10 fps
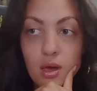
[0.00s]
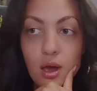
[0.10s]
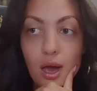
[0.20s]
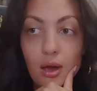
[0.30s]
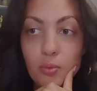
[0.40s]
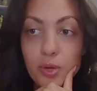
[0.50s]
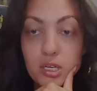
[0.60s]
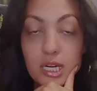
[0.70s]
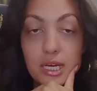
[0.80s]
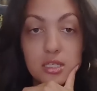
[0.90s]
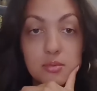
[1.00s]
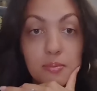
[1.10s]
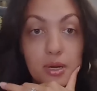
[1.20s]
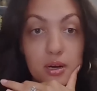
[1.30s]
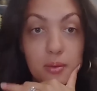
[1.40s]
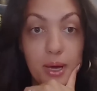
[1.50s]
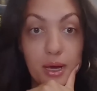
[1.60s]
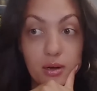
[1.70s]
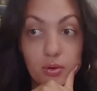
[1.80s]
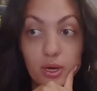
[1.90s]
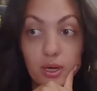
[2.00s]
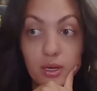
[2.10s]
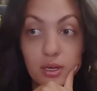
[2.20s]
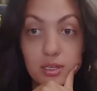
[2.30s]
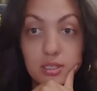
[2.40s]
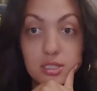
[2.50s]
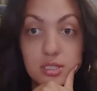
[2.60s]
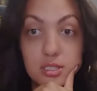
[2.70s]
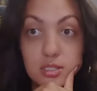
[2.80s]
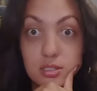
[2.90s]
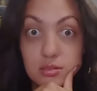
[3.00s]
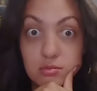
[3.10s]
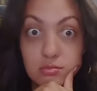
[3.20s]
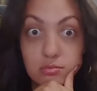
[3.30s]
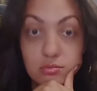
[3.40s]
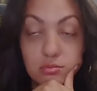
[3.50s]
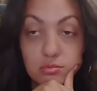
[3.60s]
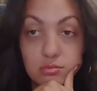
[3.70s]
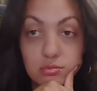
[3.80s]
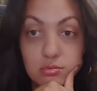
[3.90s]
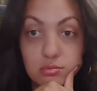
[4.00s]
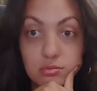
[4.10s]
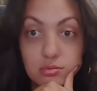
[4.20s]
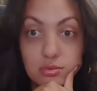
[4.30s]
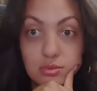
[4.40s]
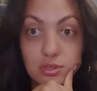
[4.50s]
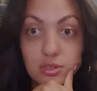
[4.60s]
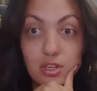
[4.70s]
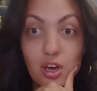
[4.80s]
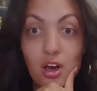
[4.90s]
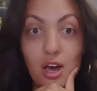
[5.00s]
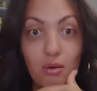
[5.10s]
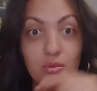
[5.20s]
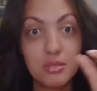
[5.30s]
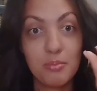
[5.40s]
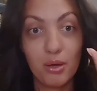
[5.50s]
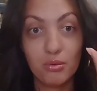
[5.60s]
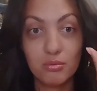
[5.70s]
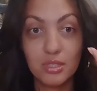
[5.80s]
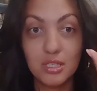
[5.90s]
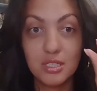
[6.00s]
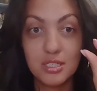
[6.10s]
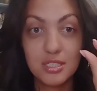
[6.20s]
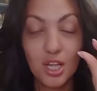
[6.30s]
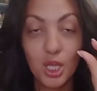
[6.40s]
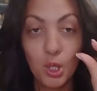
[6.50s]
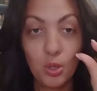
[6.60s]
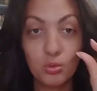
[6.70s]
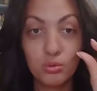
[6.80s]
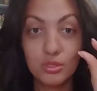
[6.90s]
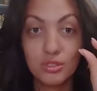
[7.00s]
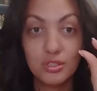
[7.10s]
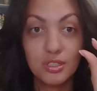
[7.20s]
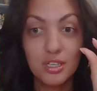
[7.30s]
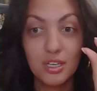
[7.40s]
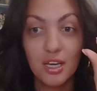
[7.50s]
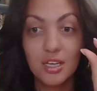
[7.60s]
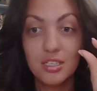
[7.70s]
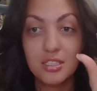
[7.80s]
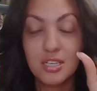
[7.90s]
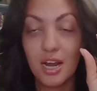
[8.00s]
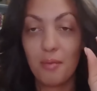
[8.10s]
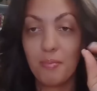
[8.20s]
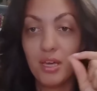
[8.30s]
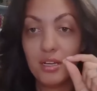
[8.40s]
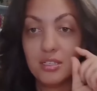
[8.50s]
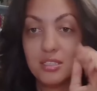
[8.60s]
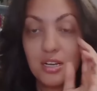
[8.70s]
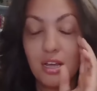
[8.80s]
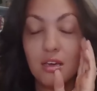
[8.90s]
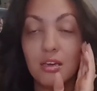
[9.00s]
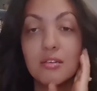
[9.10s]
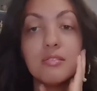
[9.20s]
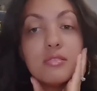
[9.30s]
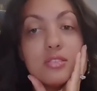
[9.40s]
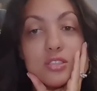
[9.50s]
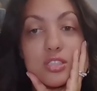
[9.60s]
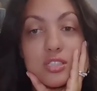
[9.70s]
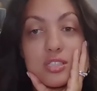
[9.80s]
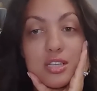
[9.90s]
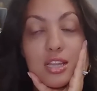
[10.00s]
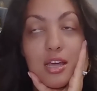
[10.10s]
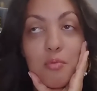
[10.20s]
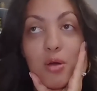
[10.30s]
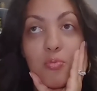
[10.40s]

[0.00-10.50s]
I hope y'all day has been better than mine, okay? Because y'all, I was about this close to not making it today. It's just, and then